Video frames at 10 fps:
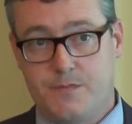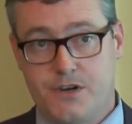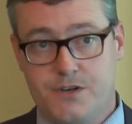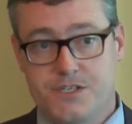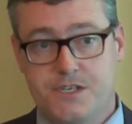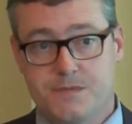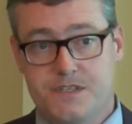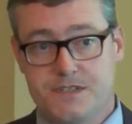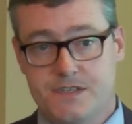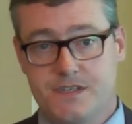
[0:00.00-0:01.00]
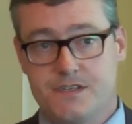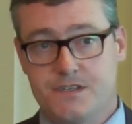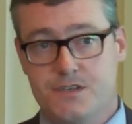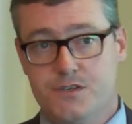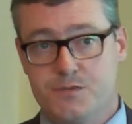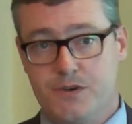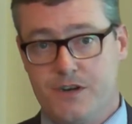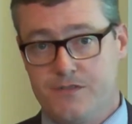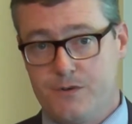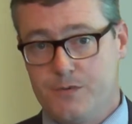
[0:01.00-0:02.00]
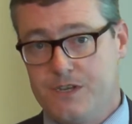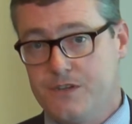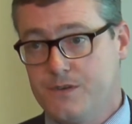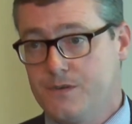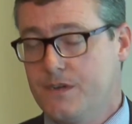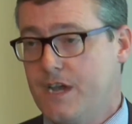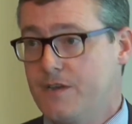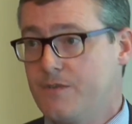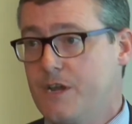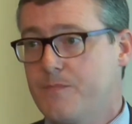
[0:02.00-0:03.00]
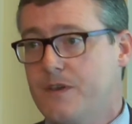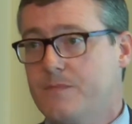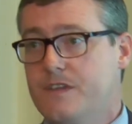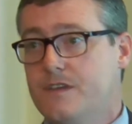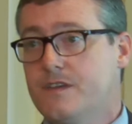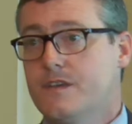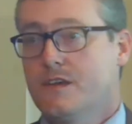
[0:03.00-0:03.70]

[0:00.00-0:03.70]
Partnerships is a huge part of what we do at RAMPMD.